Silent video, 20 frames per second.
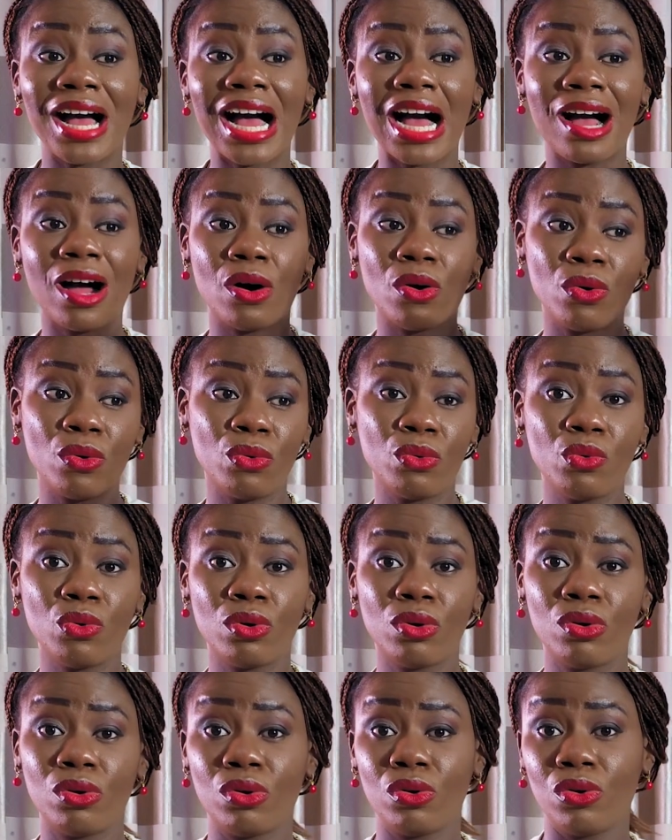how
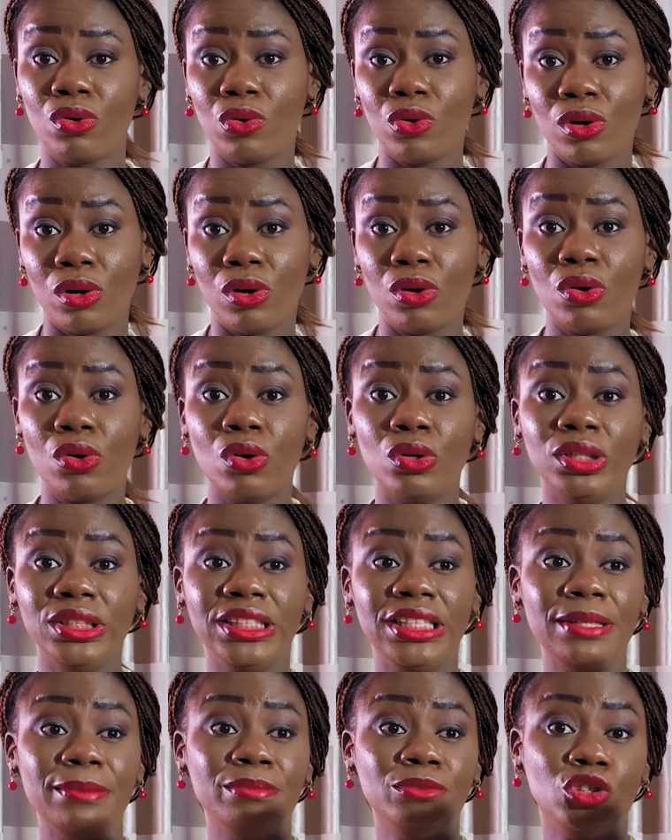
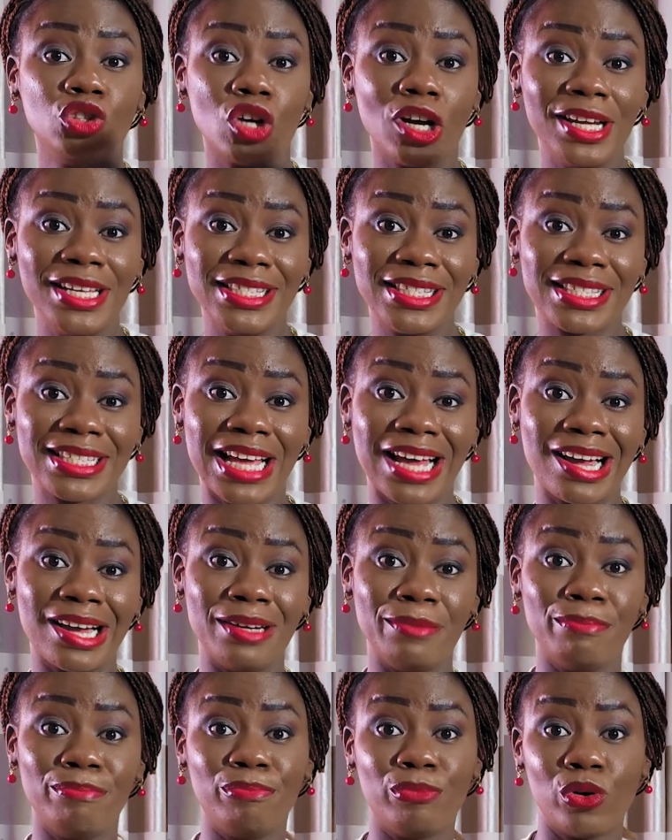the joints
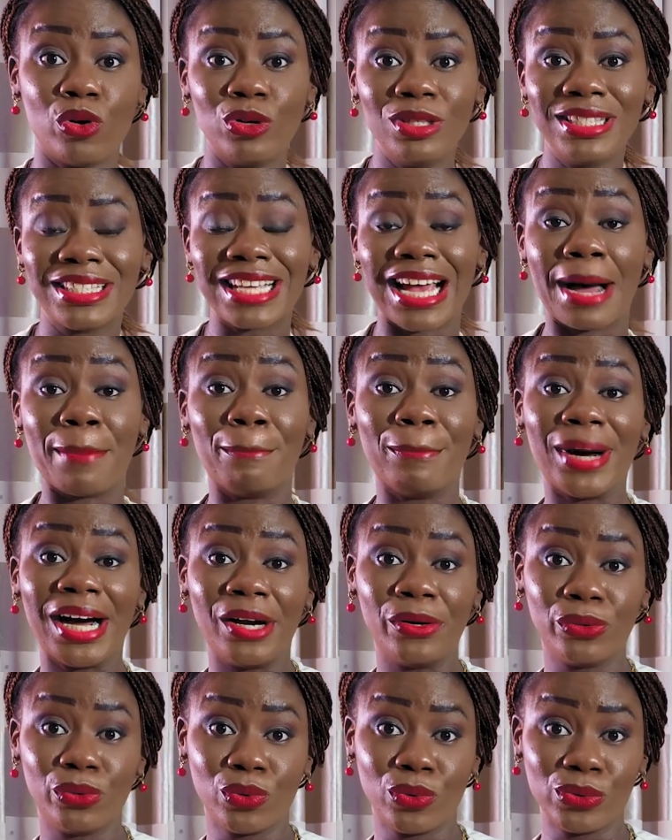and bones and
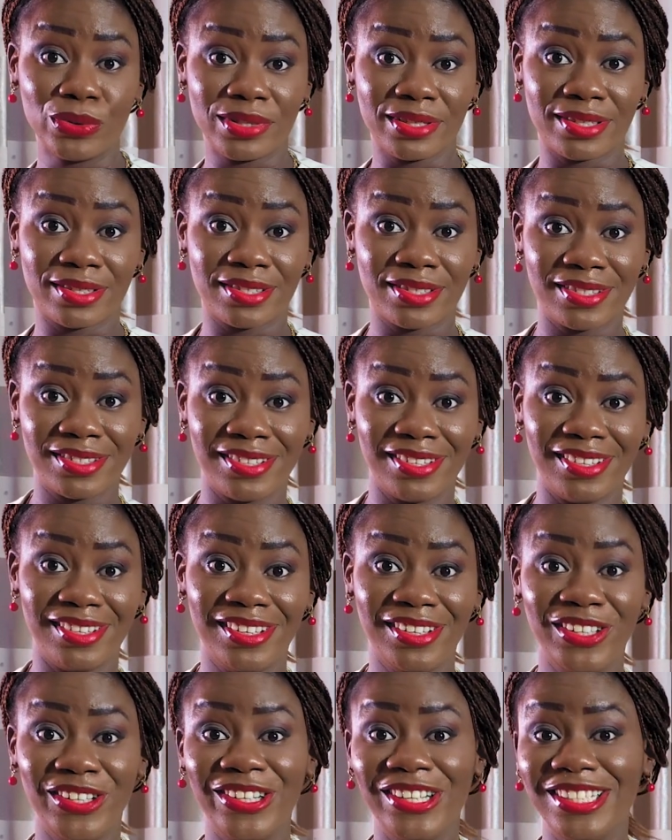marrows,
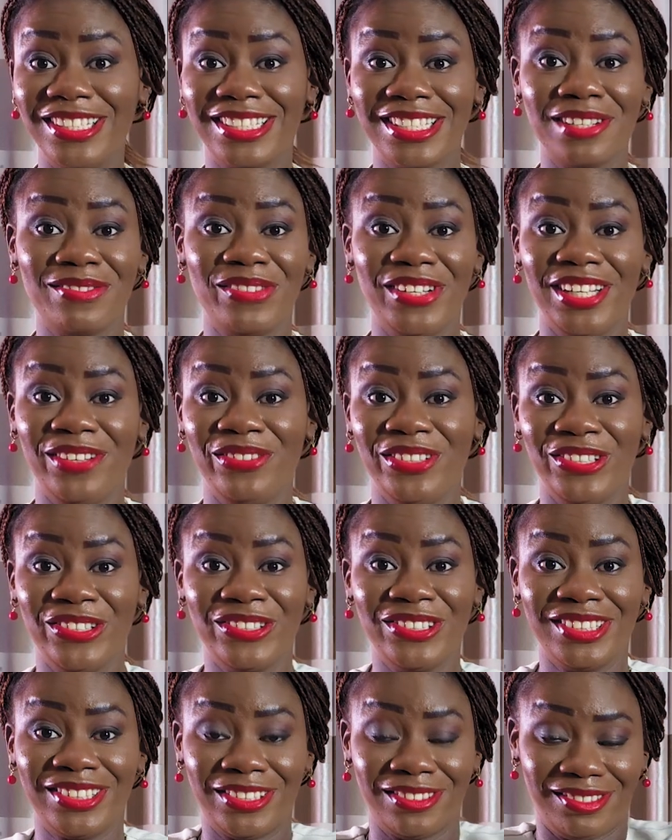you know, the same way we
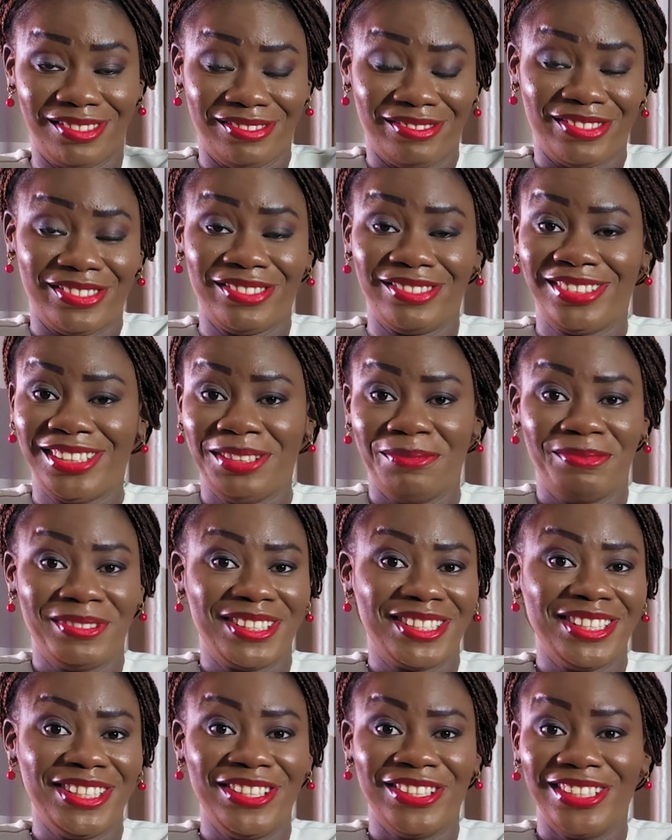don't
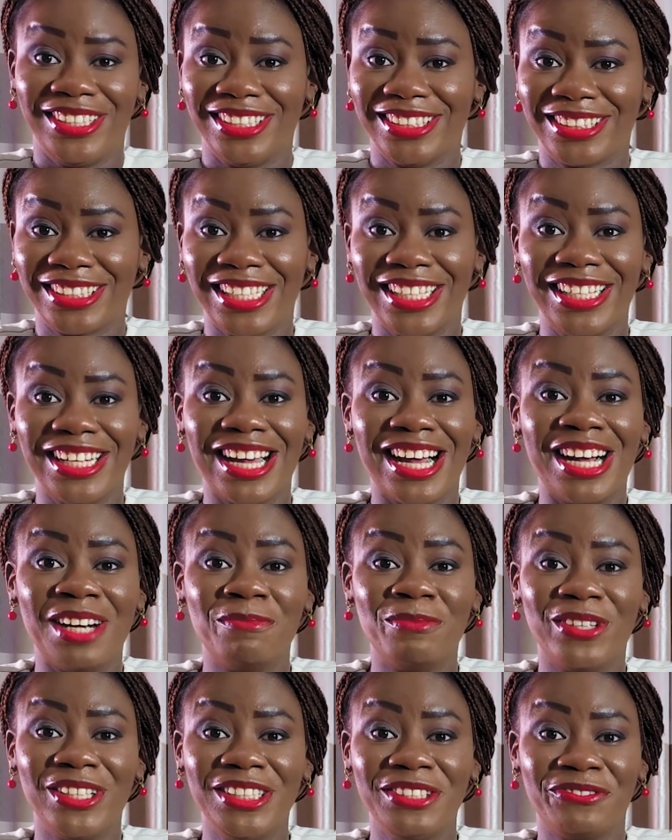typically understand how our
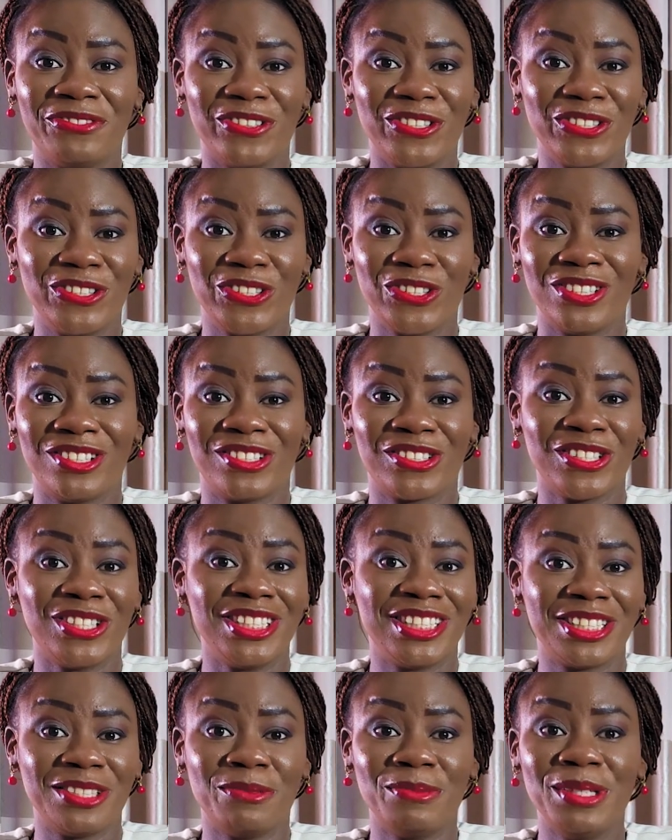body functions
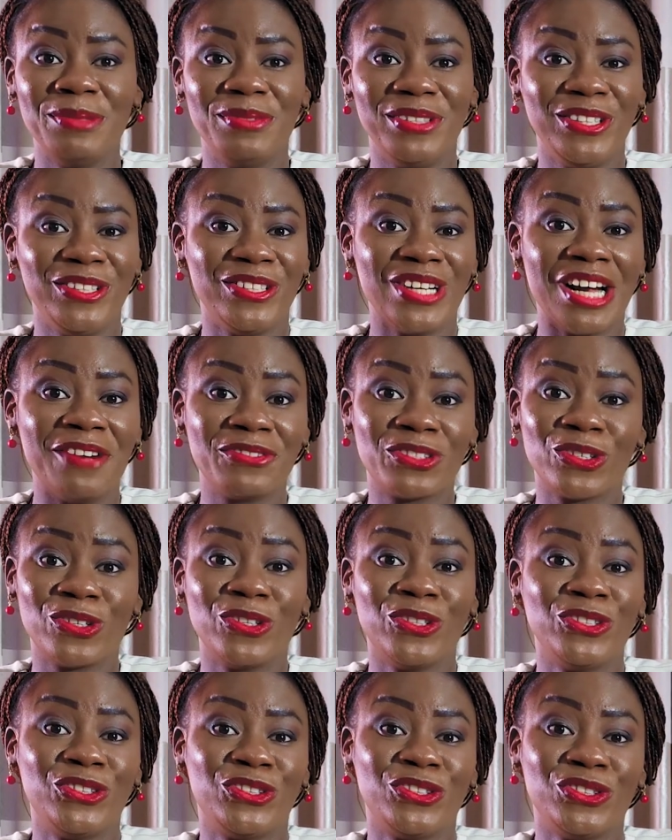until maybe you have to go
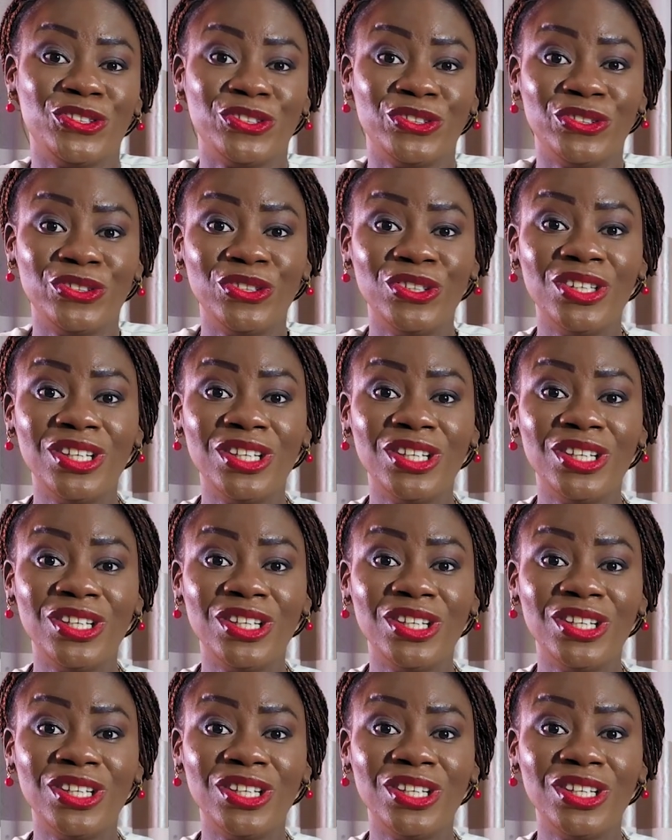to